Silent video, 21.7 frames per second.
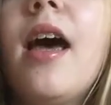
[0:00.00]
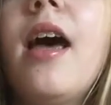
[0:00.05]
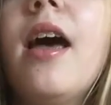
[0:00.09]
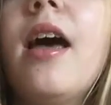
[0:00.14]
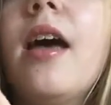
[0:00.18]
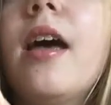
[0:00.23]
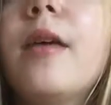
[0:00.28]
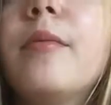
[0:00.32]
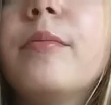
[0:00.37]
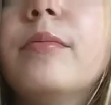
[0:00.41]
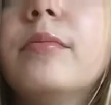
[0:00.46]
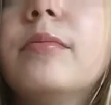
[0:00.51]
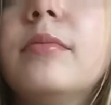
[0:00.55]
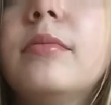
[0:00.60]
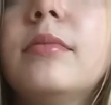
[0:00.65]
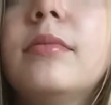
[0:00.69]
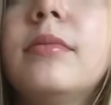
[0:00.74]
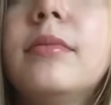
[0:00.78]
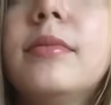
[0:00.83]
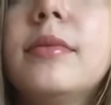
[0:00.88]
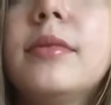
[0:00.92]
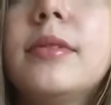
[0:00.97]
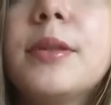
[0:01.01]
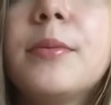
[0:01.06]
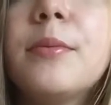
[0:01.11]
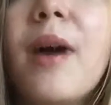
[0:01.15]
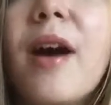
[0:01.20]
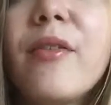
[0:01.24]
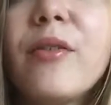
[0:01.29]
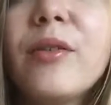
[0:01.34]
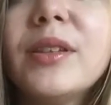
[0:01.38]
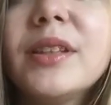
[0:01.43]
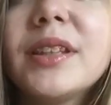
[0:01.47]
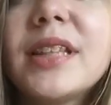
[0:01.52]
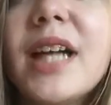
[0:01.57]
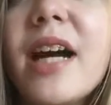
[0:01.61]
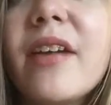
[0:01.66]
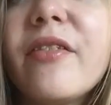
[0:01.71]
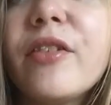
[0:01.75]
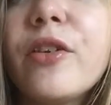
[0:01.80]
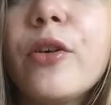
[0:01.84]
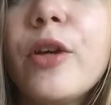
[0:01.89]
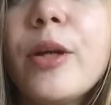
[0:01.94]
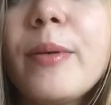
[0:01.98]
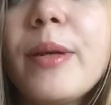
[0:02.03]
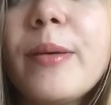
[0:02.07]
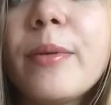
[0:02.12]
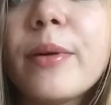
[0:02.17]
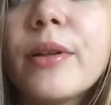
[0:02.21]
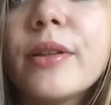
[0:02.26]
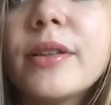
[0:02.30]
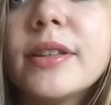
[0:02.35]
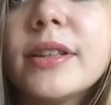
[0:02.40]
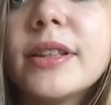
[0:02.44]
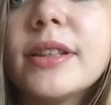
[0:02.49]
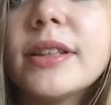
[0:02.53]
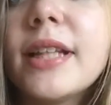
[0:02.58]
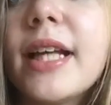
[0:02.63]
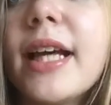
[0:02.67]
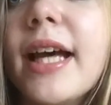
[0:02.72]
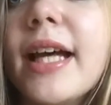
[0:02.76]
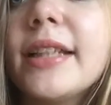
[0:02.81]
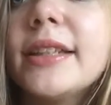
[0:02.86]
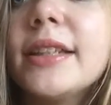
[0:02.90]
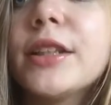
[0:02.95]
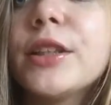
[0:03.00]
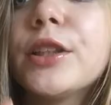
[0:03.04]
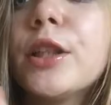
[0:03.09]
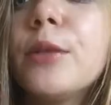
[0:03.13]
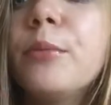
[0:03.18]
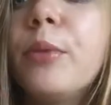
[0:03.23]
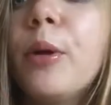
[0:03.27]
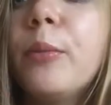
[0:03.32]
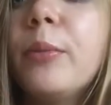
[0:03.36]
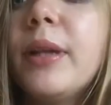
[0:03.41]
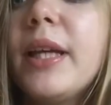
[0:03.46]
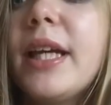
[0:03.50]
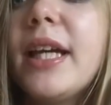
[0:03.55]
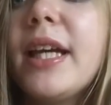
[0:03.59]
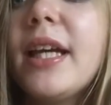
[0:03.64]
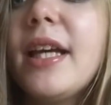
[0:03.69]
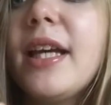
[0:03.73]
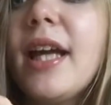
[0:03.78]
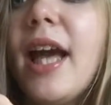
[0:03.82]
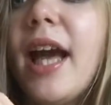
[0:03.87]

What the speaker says: The Marvel ones kind of annoy me because their heads are so bobbly